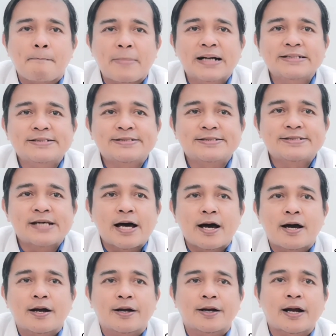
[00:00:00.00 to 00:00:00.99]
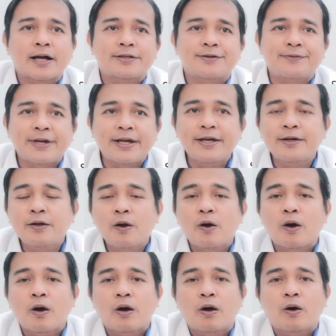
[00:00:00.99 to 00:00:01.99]
mass gathering
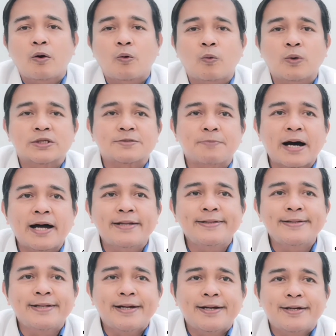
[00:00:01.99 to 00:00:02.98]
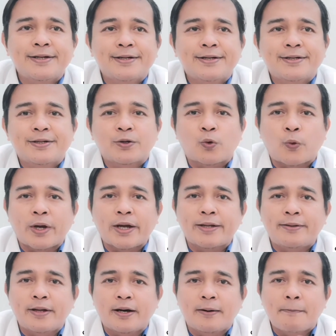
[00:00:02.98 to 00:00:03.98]
was banned
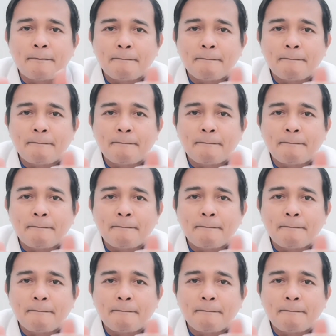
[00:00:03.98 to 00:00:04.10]
with